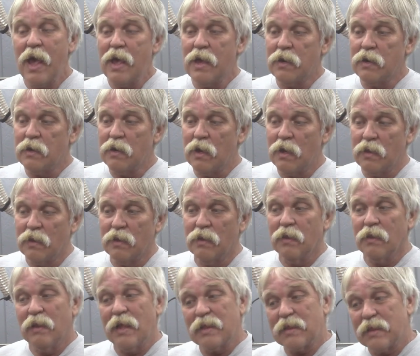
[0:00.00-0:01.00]
And
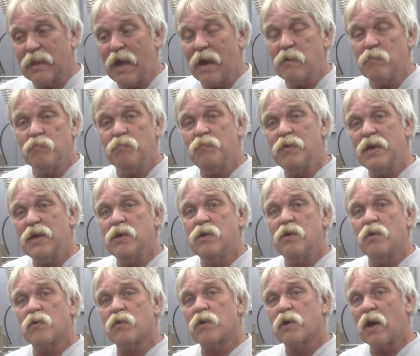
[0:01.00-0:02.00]
let that be
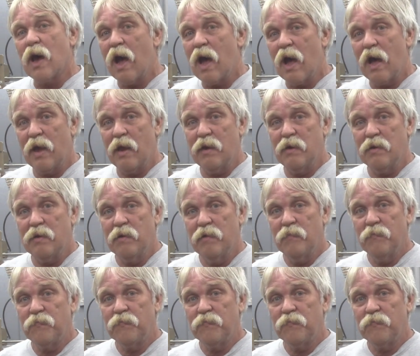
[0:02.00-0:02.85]
your guide.